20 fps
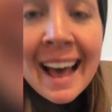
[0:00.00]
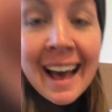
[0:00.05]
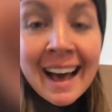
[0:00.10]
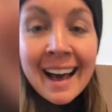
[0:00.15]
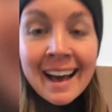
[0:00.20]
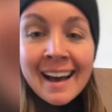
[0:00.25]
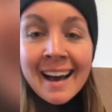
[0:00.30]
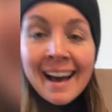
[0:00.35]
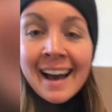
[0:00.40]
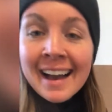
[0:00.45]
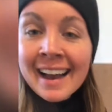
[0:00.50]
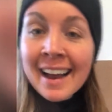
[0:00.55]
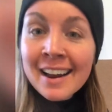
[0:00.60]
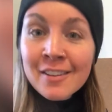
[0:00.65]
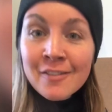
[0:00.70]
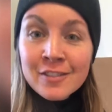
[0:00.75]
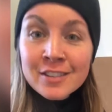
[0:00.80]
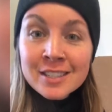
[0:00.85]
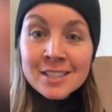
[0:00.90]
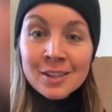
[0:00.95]
I kind
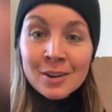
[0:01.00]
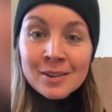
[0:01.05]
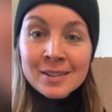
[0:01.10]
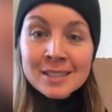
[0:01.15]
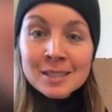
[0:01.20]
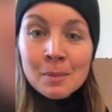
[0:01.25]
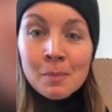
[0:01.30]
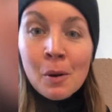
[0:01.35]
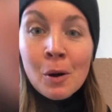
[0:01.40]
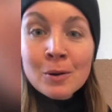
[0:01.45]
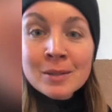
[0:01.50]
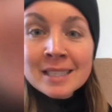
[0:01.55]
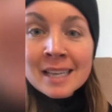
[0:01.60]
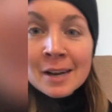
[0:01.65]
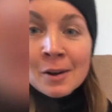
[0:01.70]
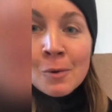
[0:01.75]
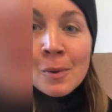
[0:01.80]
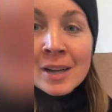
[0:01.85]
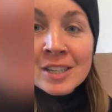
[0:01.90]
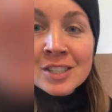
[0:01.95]
of started to pose
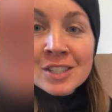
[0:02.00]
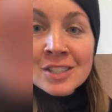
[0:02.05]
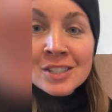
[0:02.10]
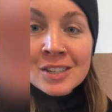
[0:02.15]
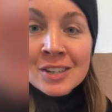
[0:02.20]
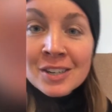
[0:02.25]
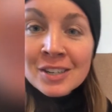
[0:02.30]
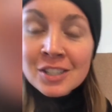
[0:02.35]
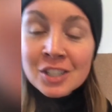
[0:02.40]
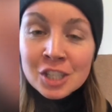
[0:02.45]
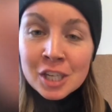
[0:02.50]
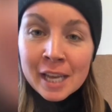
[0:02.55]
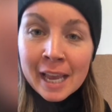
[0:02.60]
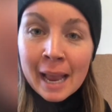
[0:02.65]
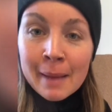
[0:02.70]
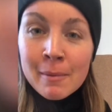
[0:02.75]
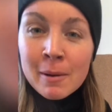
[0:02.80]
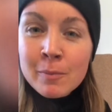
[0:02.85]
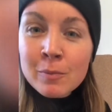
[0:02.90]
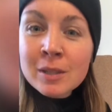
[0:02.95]
that question to her and she
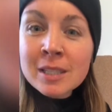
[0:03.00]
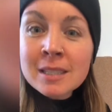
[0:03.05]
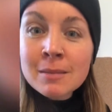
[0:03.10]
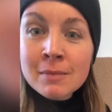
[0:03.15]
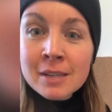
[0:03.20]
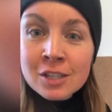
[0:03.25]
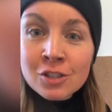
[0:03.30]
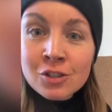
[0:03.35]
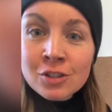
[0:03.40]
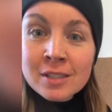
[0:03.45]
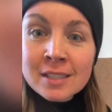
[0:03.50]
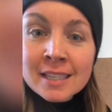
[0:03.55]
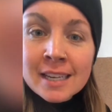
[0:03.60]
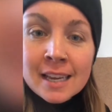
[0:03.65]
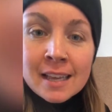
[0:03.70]
came up with some interesting